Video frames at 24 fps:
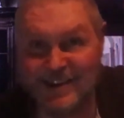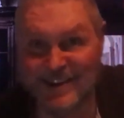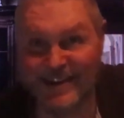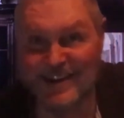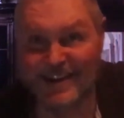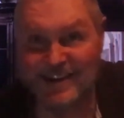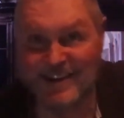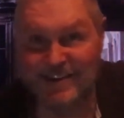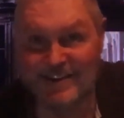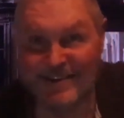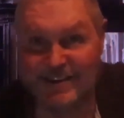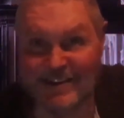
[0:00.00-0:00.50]

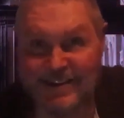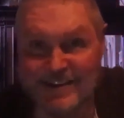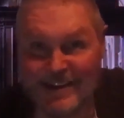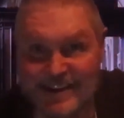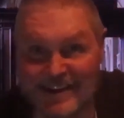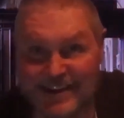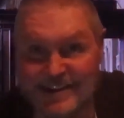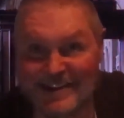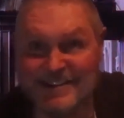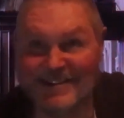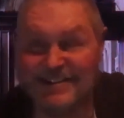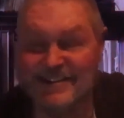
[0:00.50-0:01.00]
Holy,
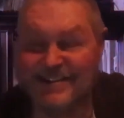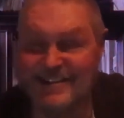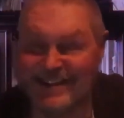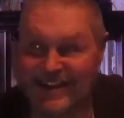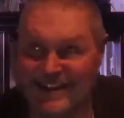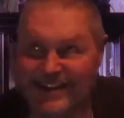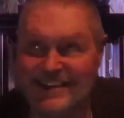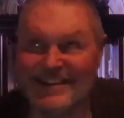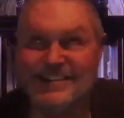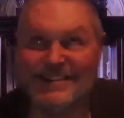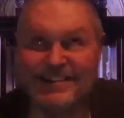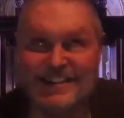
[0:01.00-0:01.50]
holy. He,
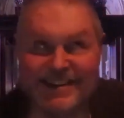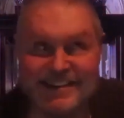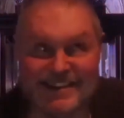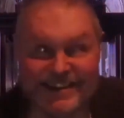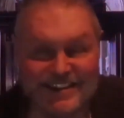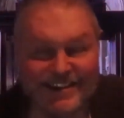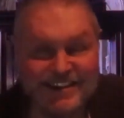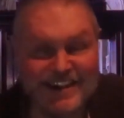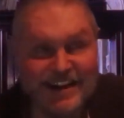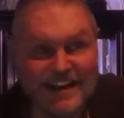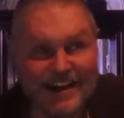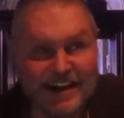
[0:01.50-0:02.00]
he
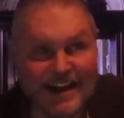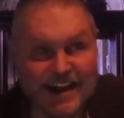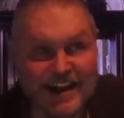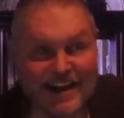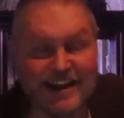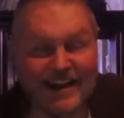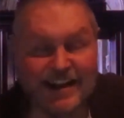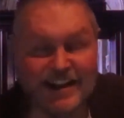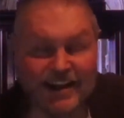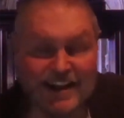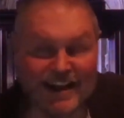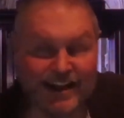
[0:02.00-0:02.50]
says,
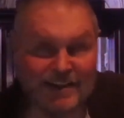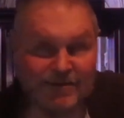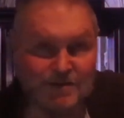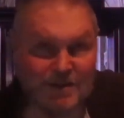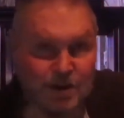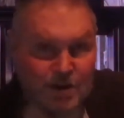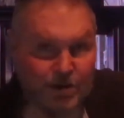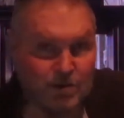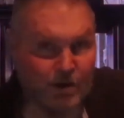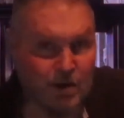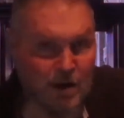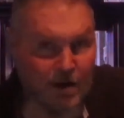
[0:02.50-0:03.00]
I got
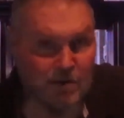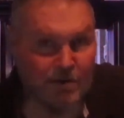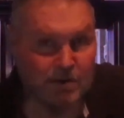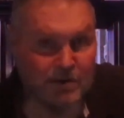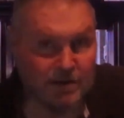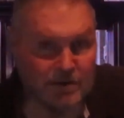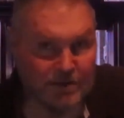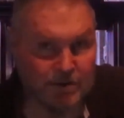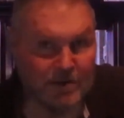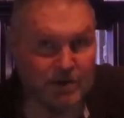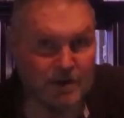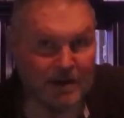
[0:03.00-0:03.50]
to have two
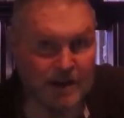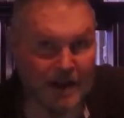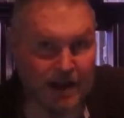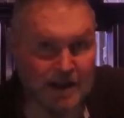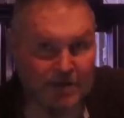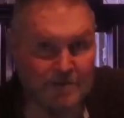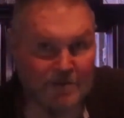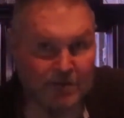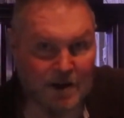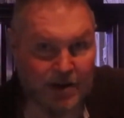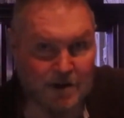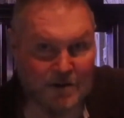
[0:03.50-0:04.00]
holies
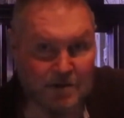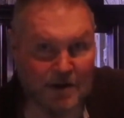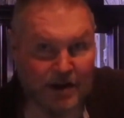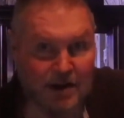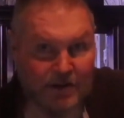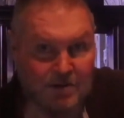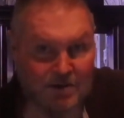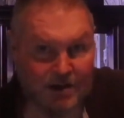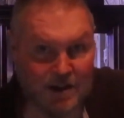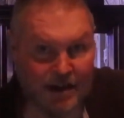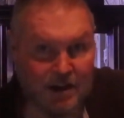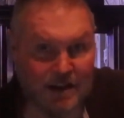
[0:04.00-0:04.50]
when I'm
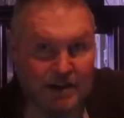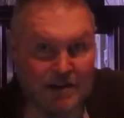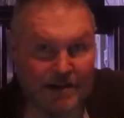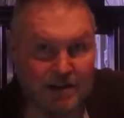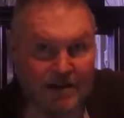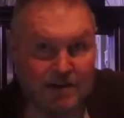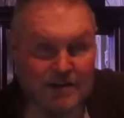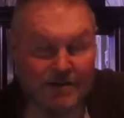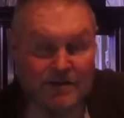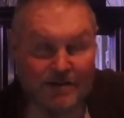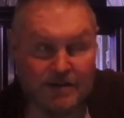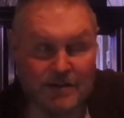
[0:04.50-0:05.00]
around
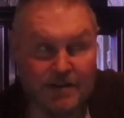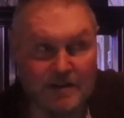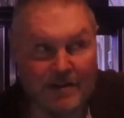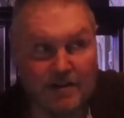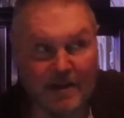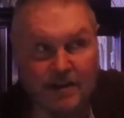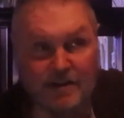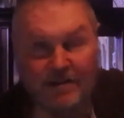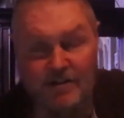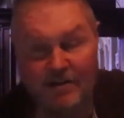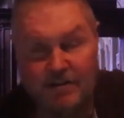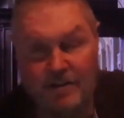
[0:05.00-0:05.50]
Keith
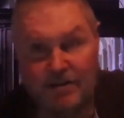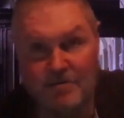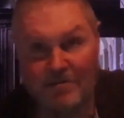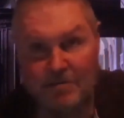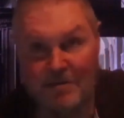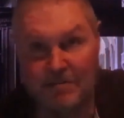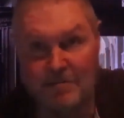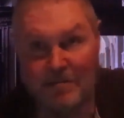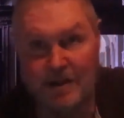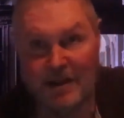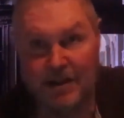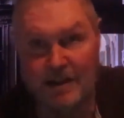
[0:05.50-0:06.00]
because he's a
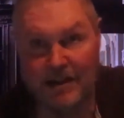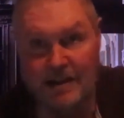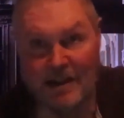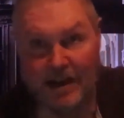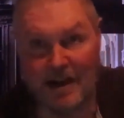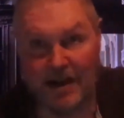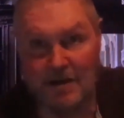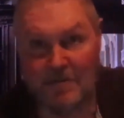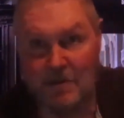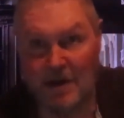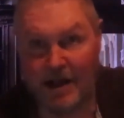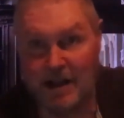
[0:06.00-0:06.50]
human
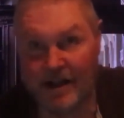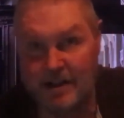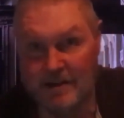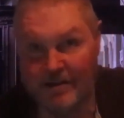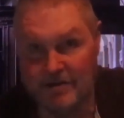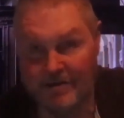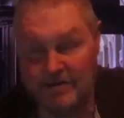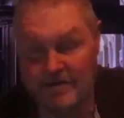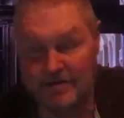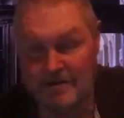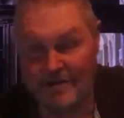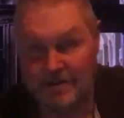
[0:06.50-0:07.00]
being and I'm
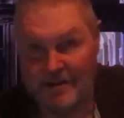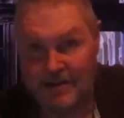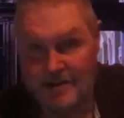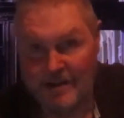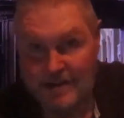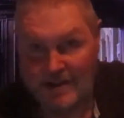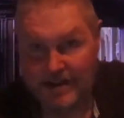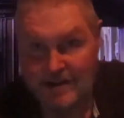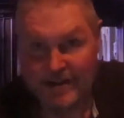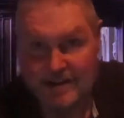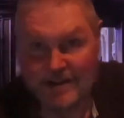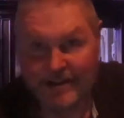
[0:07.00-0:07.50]
an angel.
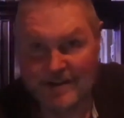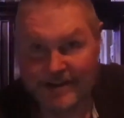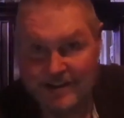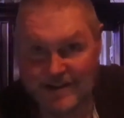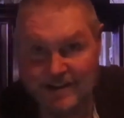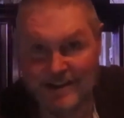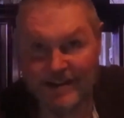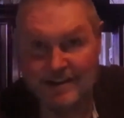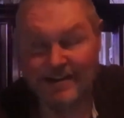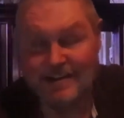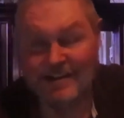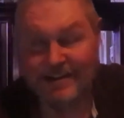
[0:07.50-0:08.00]

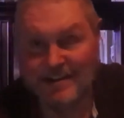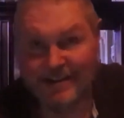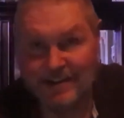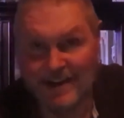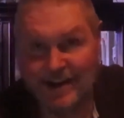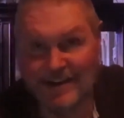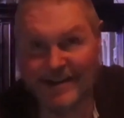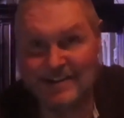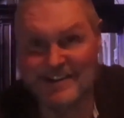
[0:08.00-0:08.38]
Yeah,